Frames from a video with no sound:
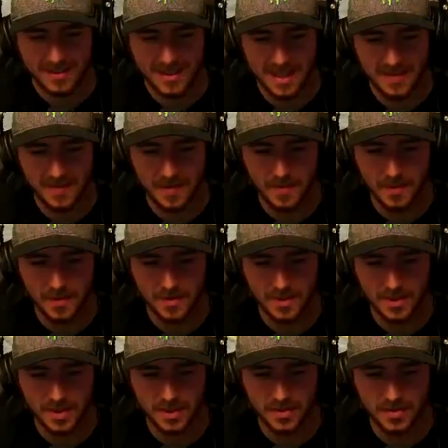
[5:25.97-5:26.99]
Steph, I'm
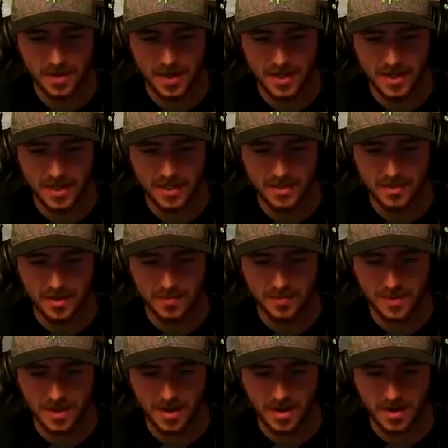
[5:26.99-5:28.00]
using you. I need you. I'm
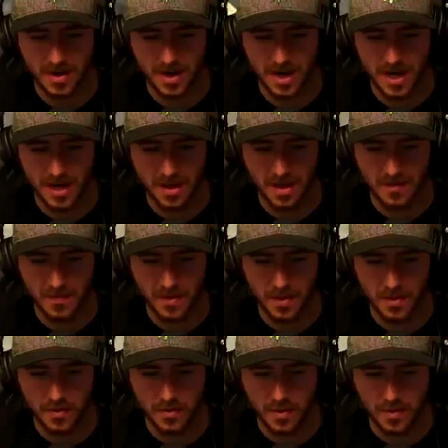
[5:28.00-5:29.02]
sorry. I love
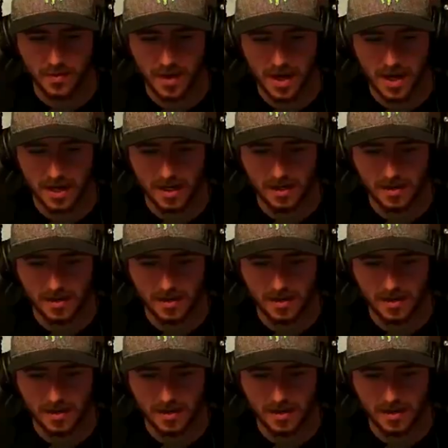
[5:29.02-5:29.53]
you. Goodbye.